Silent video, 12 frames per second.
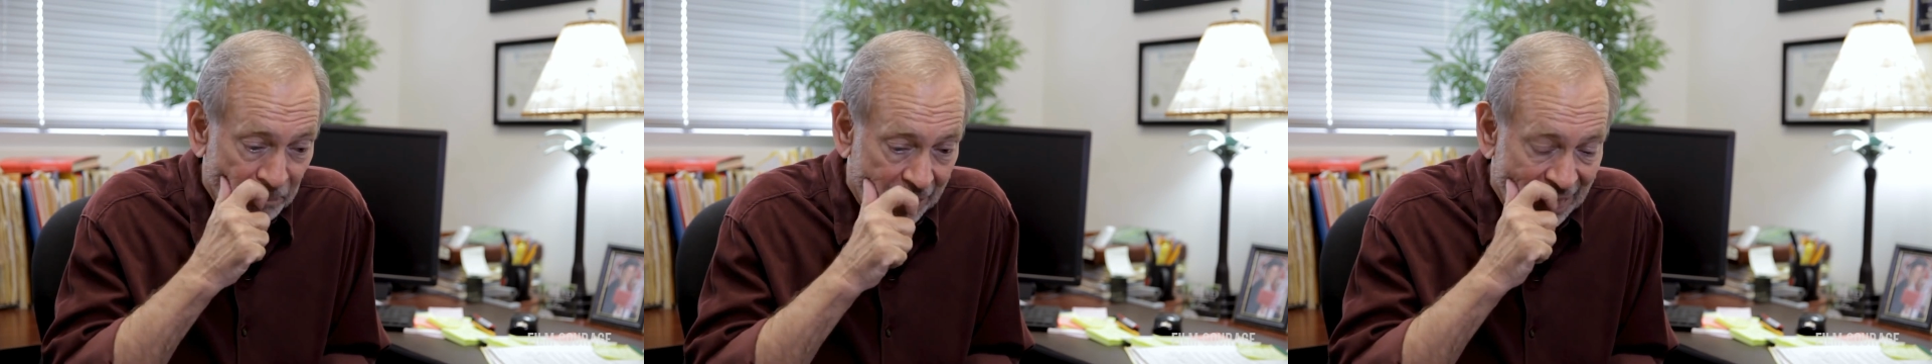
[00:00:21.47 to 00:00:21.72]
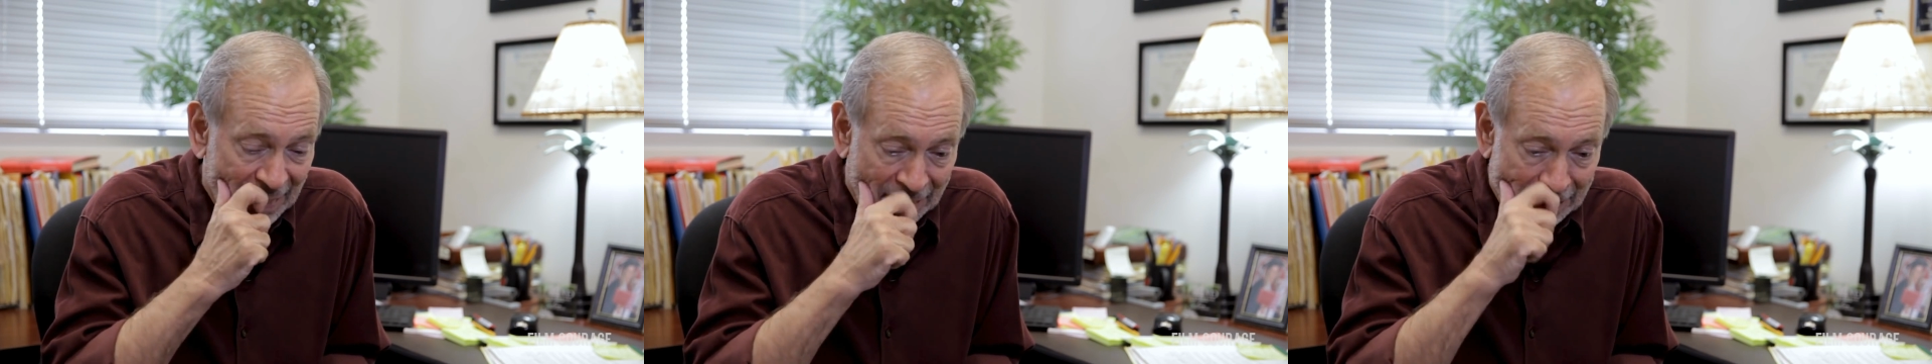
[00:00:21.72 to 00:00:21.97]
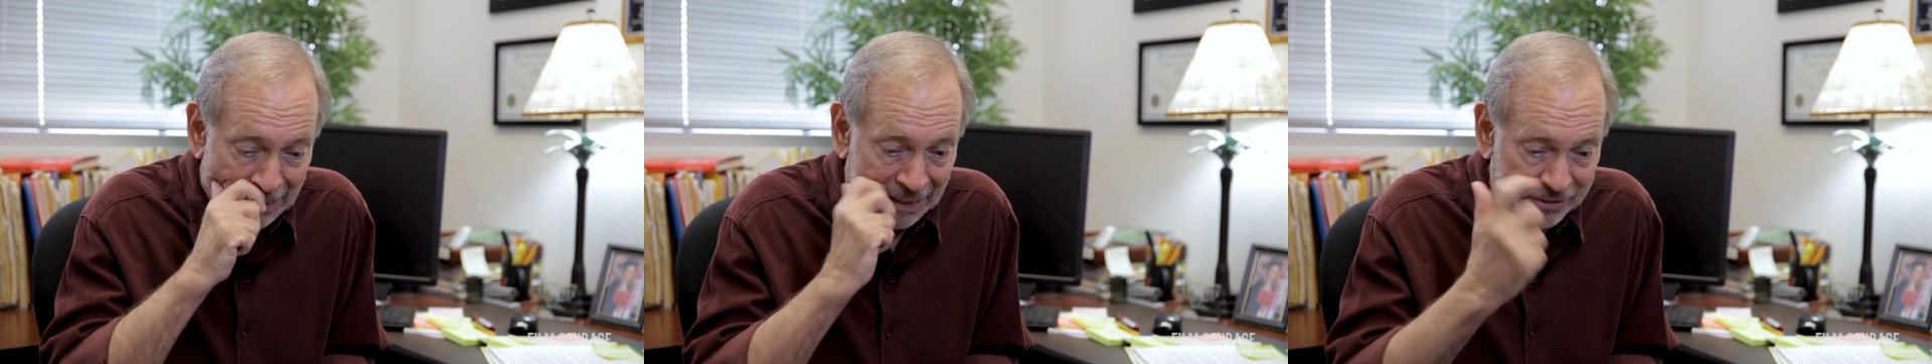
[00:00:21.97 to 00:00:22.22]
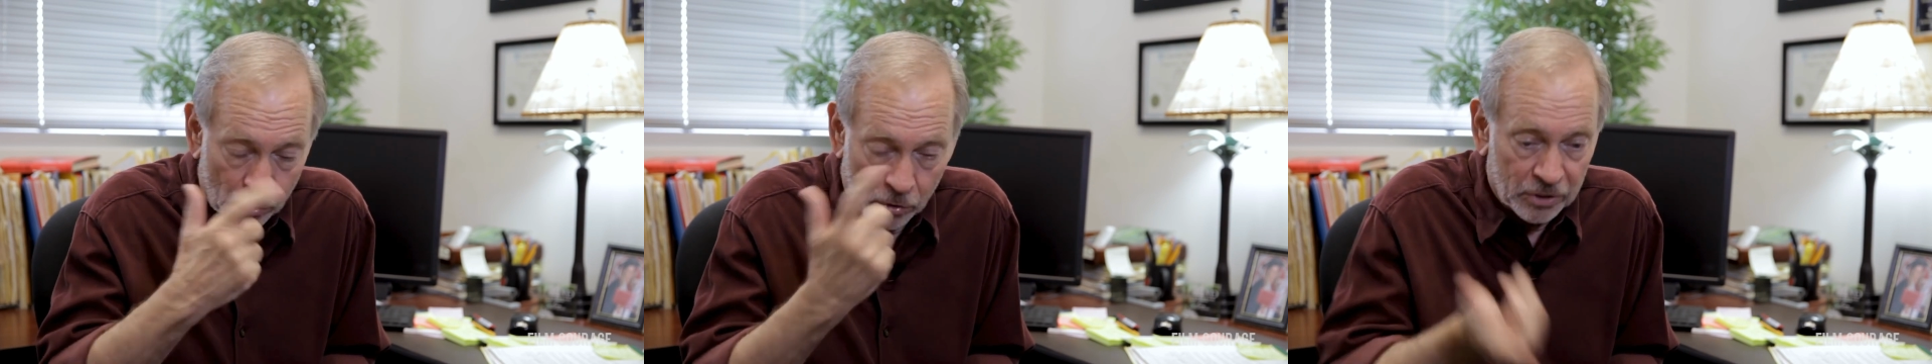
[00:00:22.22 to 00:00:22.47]
And I
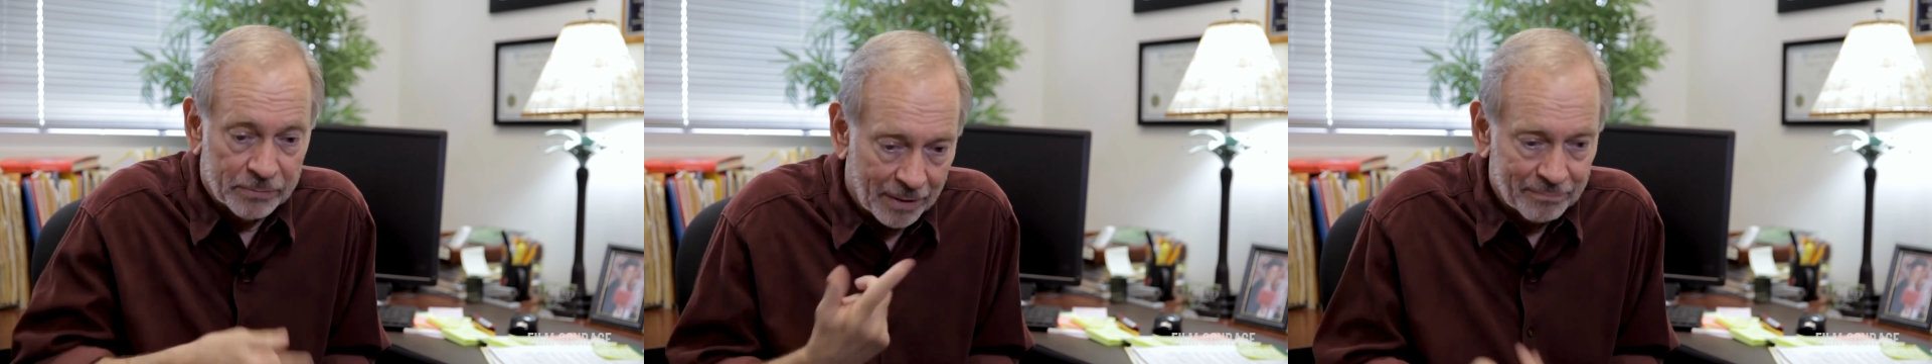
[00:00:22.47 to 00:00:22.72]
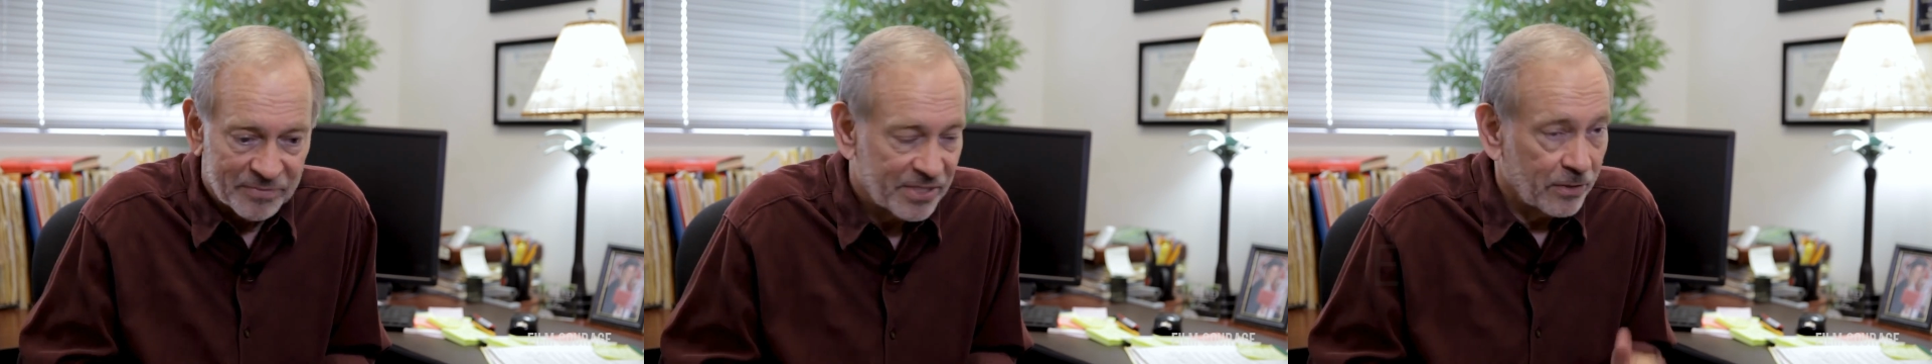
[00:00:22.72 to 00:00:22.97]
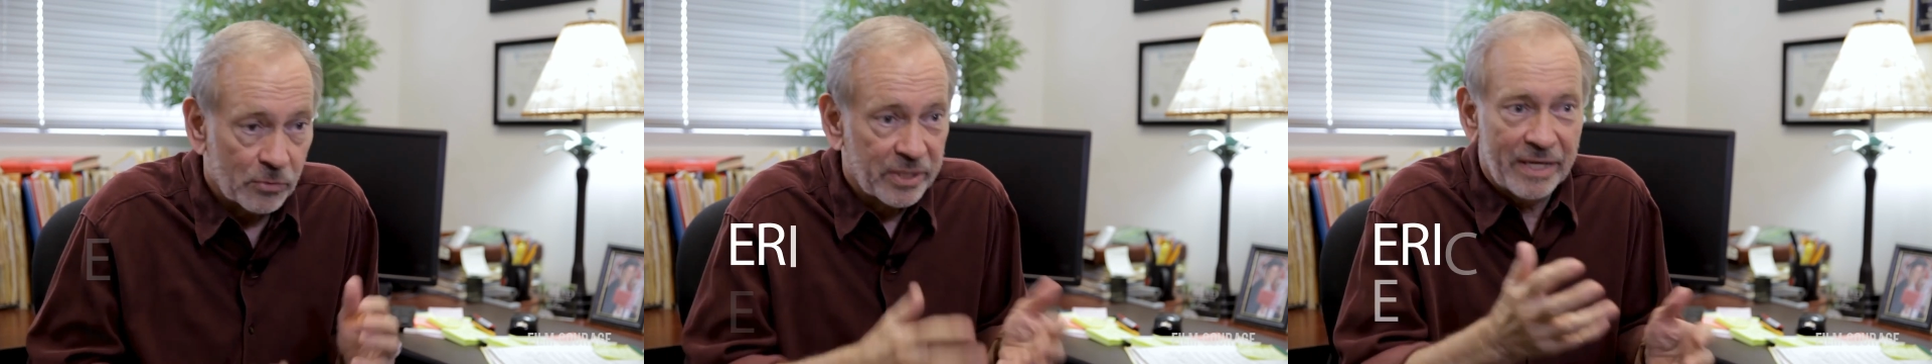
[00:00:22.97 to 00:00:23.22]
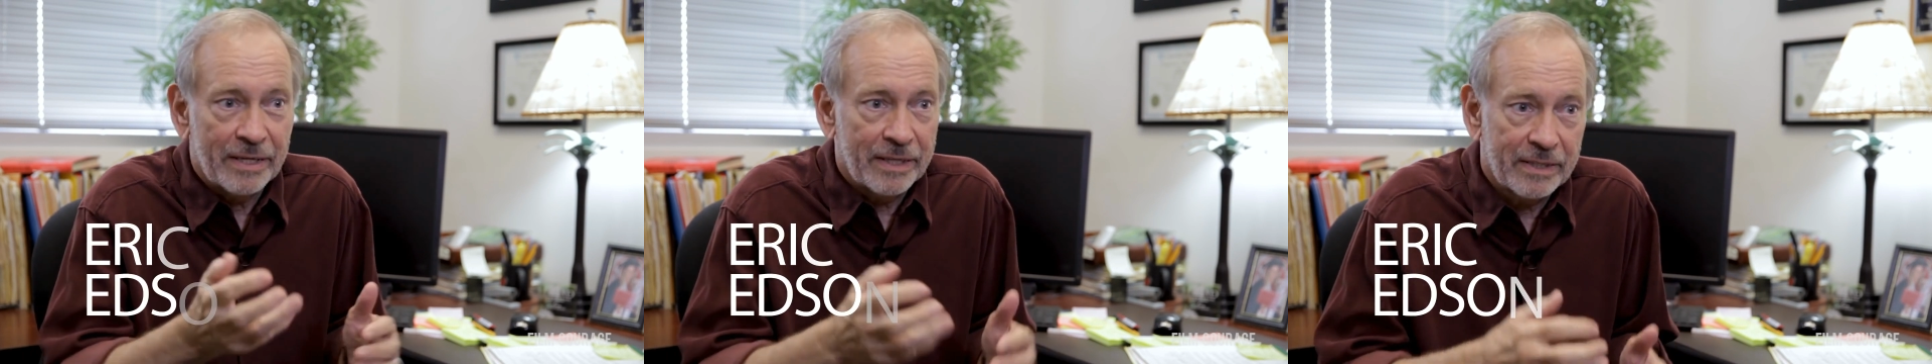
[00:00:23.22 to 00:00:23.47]
called him up and said,
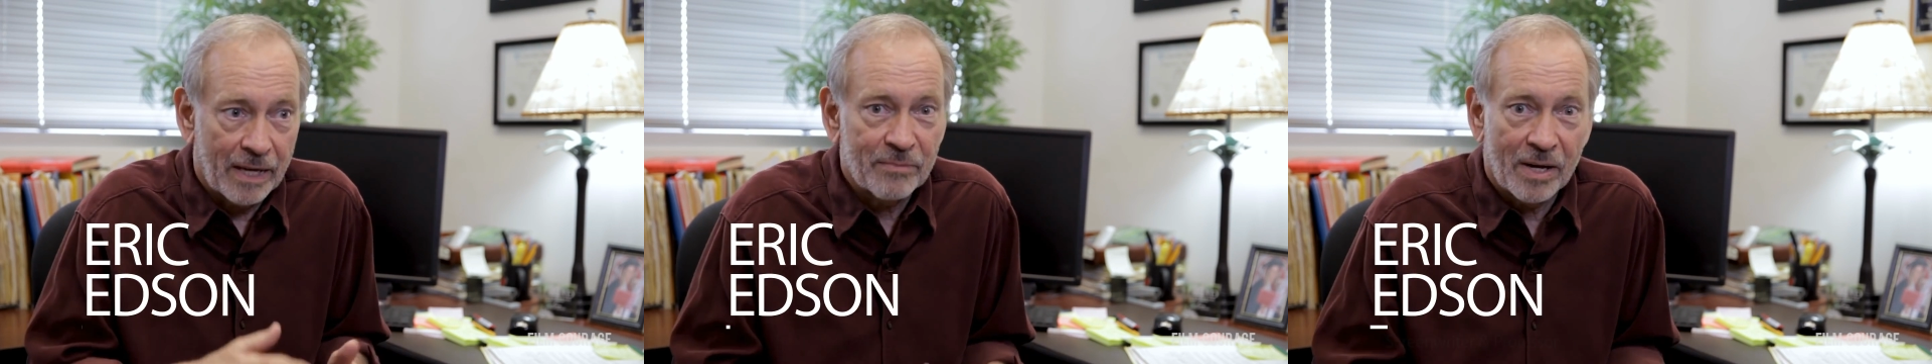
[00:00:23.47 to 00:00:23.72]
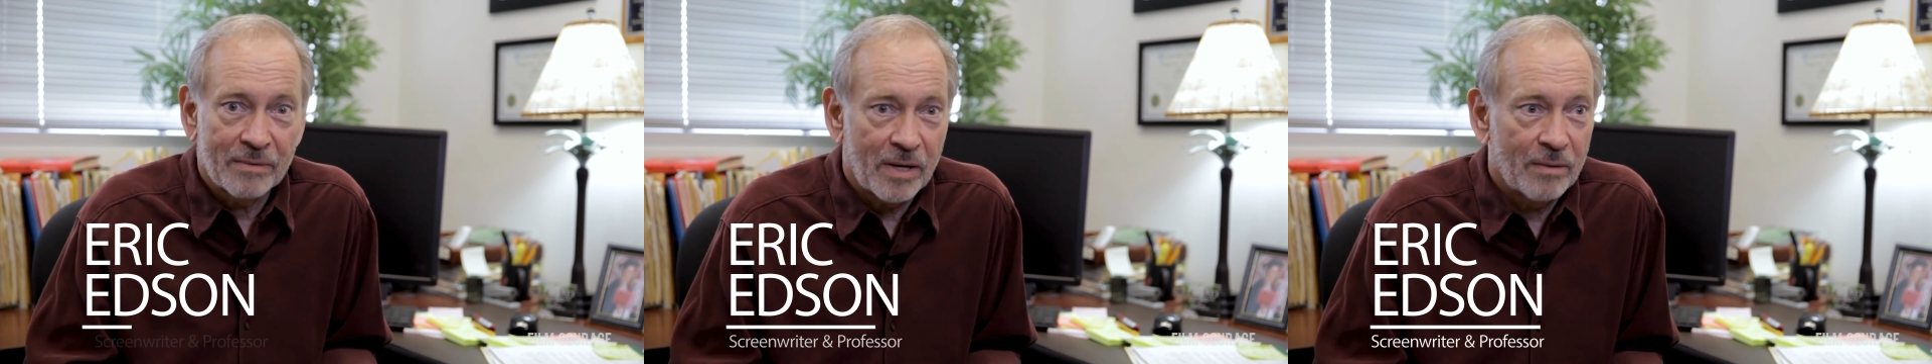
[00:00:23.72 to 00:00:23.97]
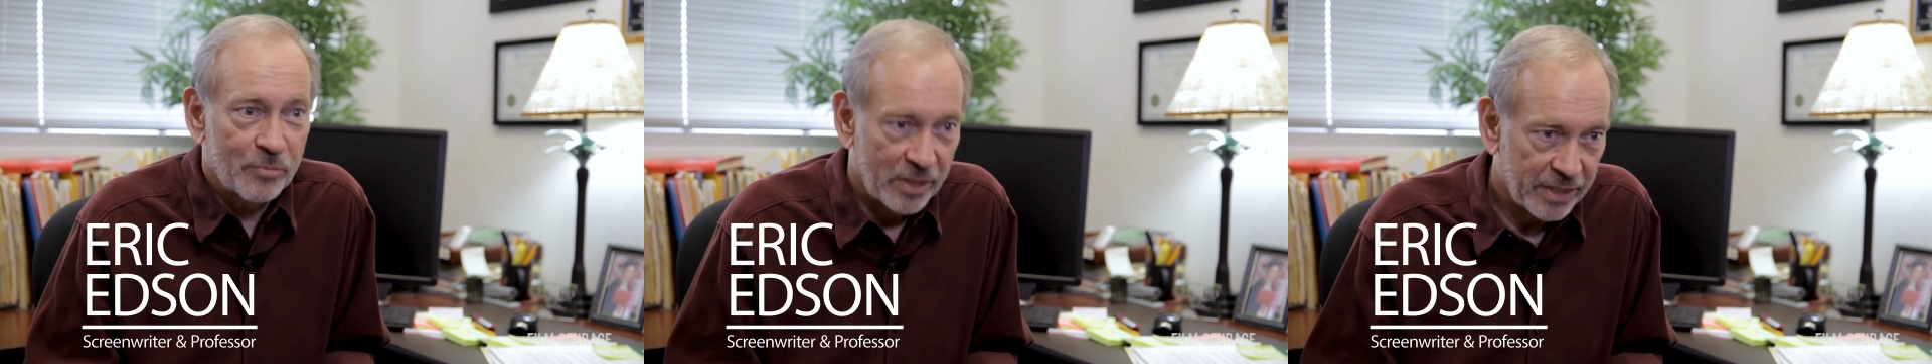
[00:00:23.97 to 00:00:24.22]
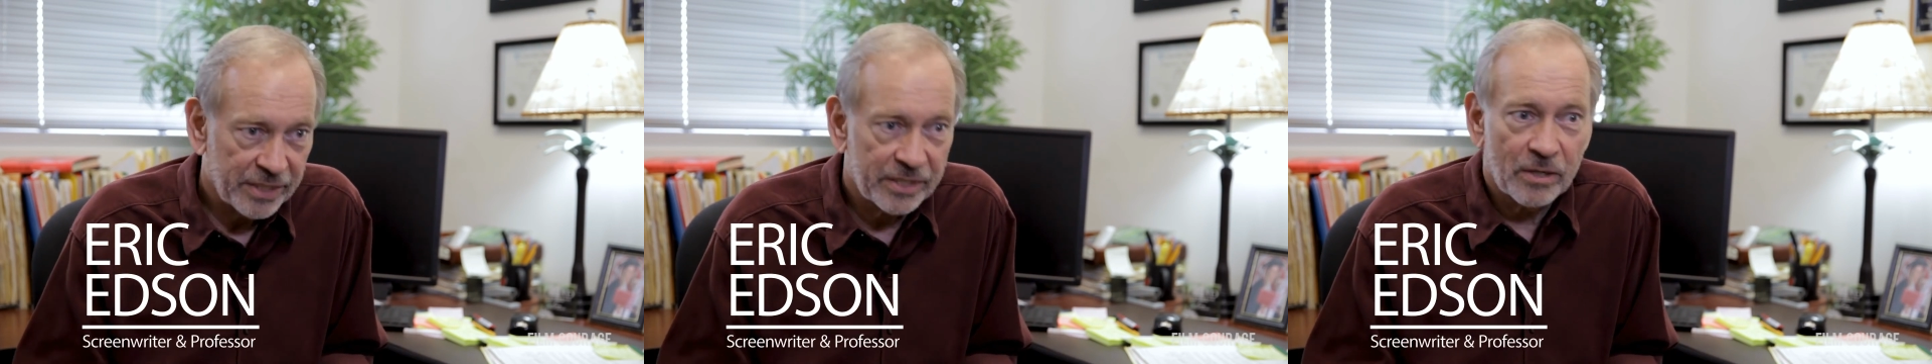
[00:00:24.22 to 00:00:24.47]
okay, I'm
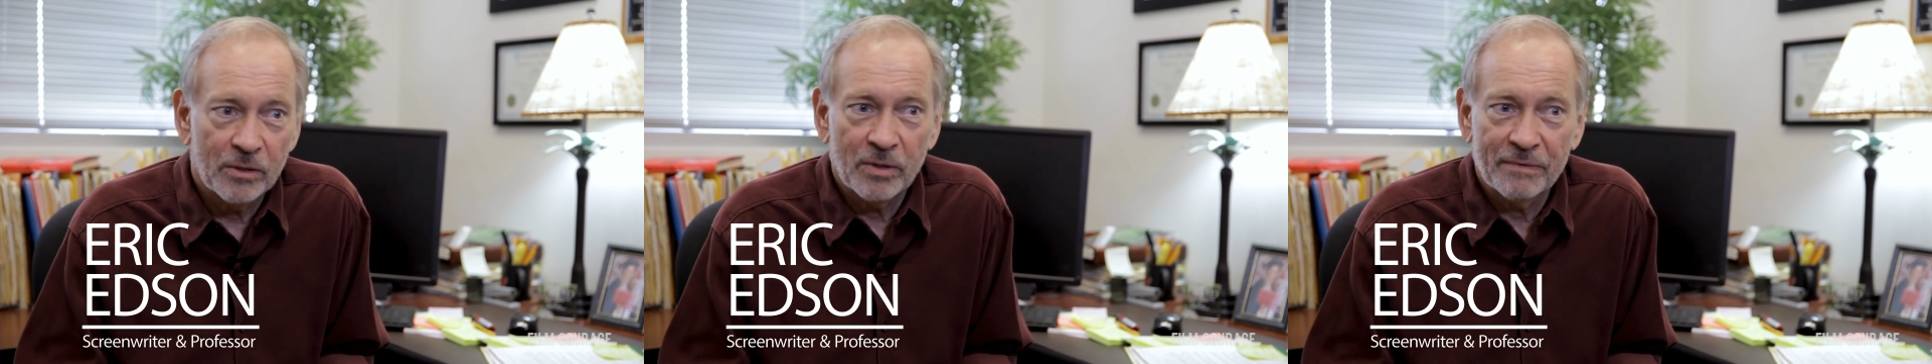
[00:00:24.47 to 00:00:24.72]
ready to go.